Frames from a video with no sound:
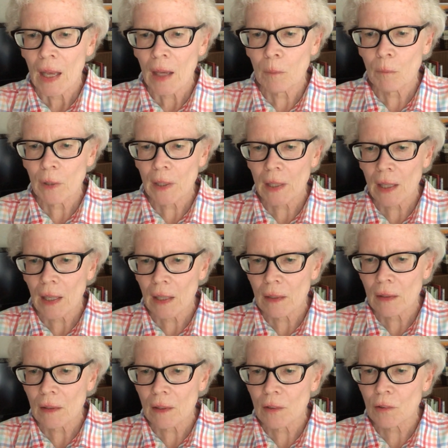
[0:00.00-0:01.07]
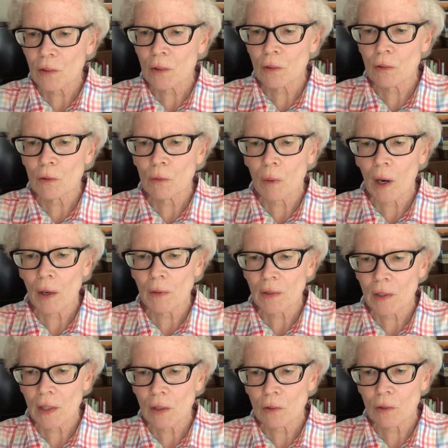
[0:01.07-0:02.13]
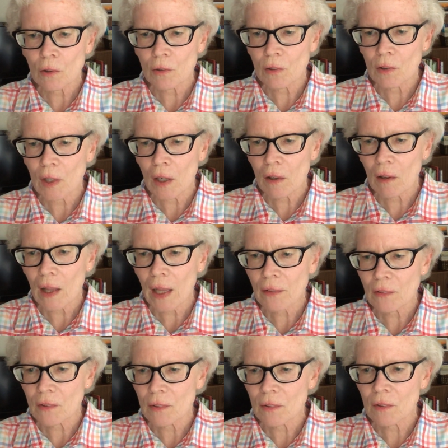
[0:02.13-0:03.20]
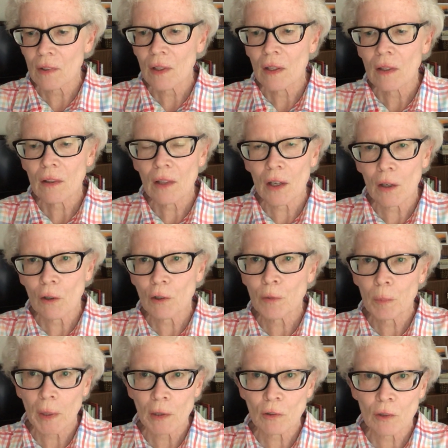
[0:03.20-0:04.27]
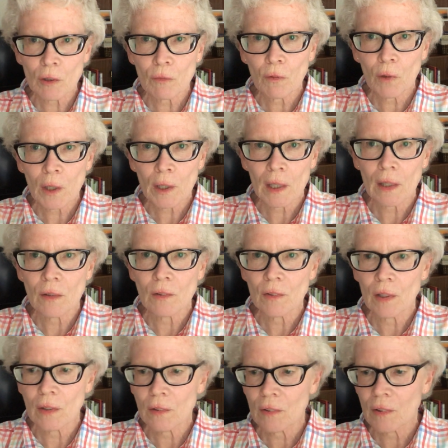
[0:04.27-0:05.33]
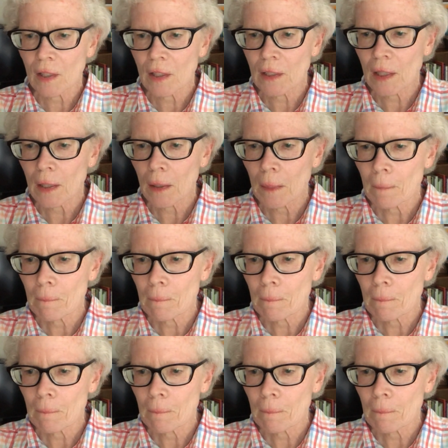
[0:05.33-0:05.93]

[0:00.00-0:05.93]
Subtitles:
and we can listen to our teachers in our classes that are especially for kids on Sunday.